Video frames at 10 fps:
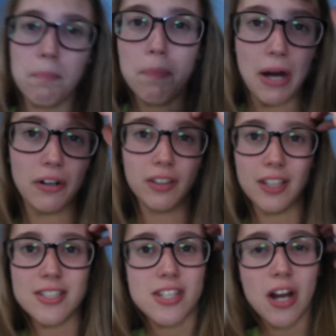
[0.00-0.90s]

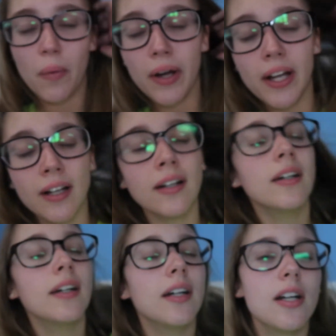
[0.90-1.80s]
barely snowing.
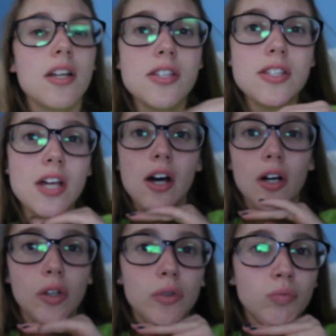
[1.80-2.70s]

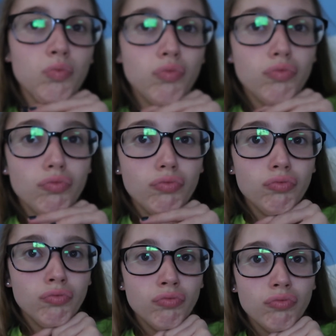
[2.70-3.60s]
So,
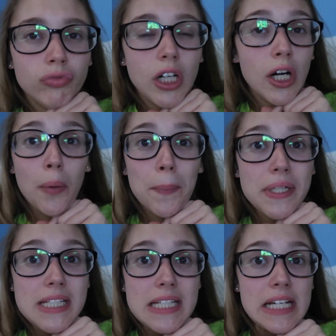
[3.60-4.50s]
I hope
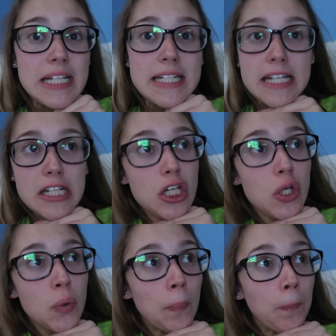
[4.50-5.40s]
it doesn't
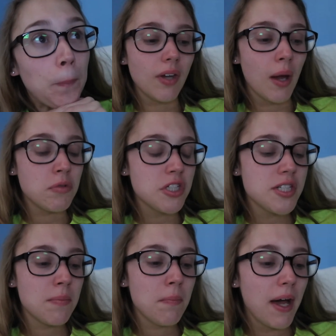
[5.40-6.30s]
continue. I'm
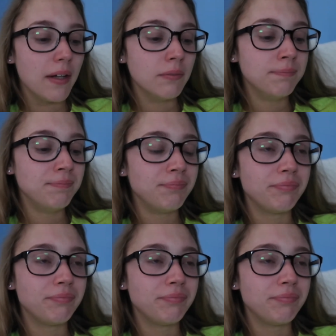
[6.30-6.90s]
just in bed,